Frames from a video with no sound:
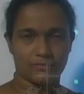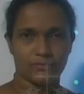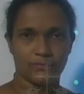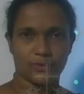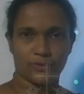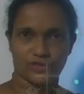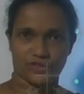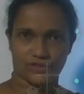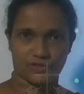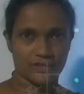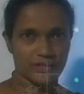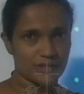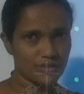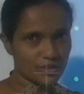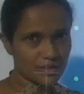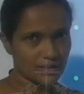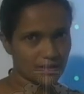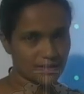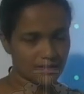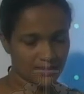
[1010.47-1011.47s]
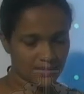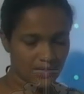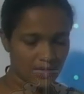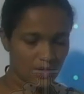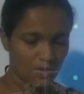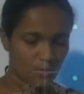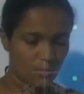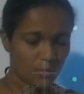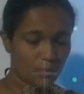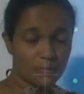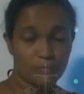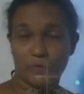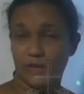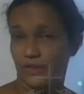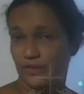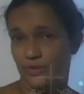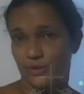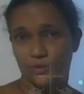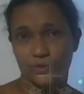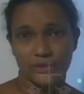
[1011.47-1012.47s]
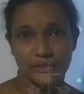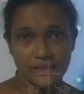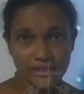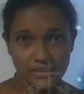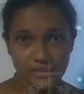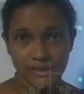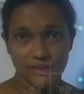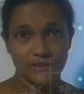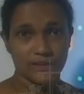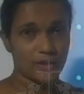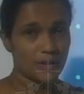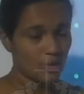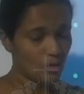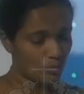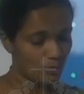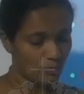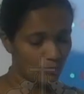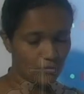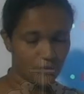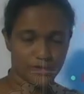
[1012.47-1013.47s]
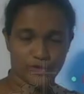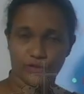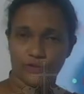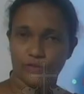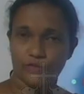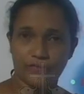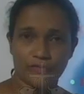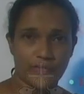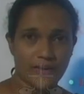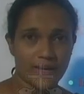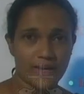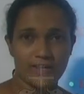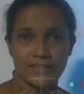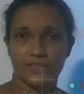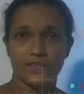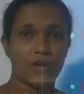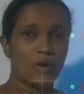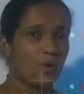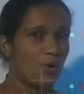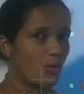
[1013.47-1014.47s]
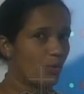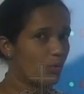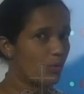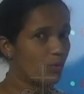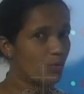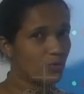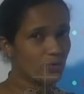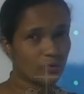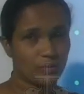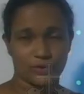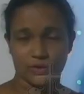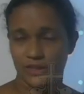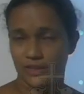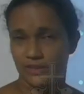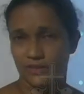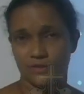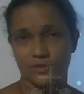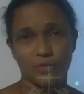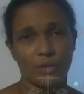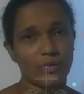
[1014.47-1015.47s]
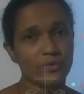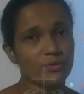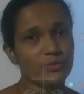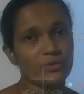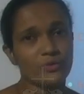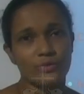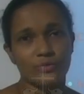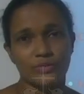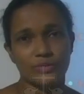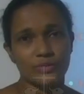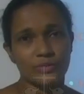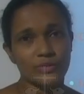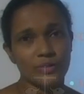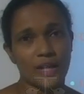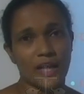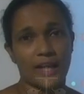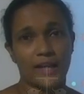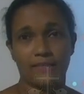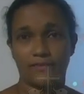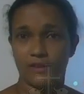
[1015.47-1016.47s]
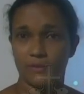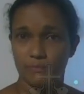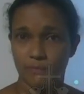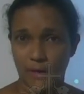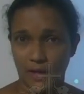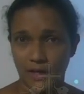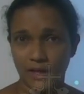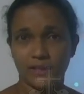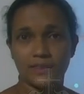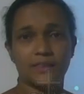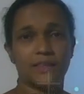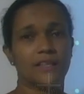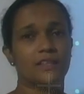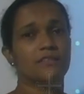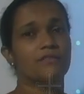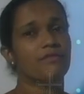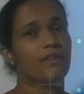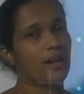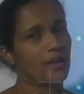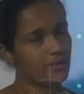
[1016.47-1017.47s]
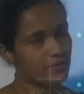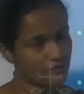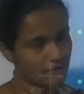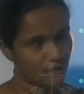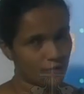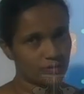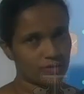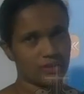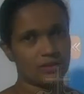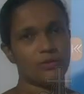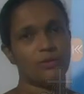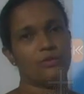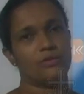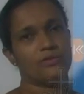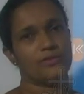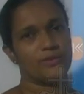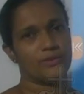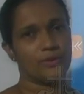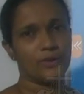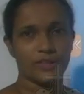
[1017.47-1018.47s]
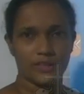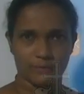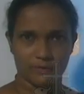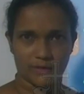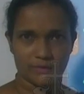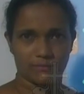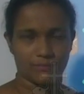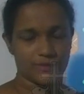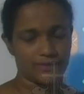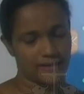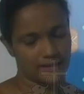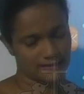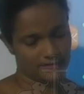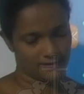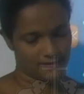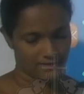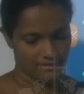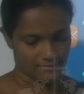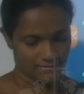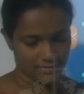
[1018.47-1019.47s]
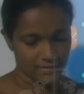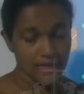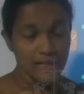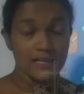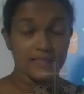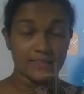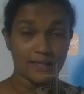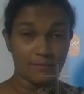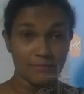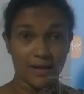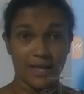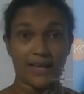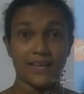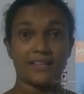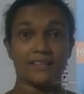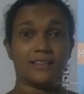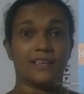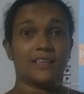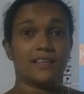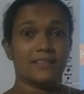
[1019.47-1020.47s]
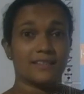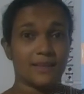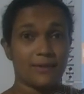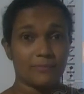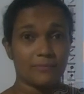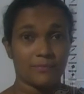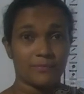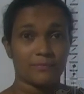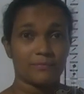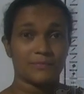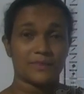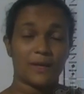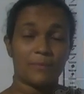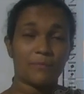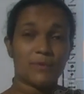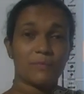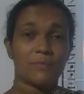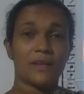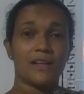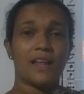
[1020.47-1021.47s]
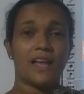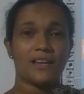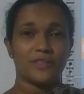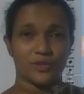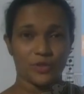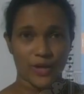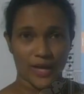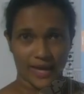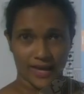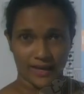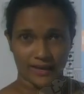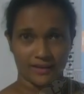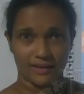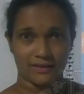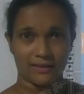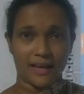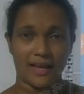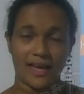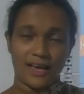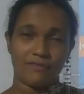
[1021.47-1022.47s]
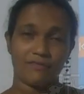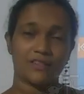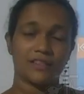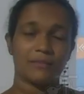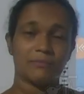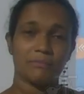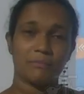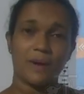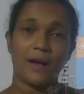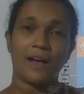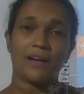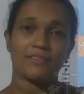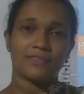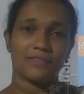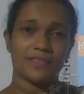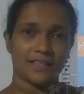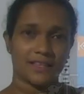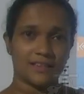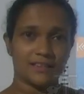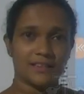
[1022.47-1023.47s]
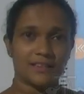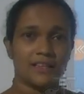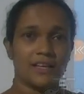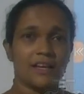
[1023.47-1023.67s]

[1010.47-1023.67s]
wash dishes or brush your teeth or wash your face or not. It's not good to have a bath in flood water also, remember that. Some people like to have a bath in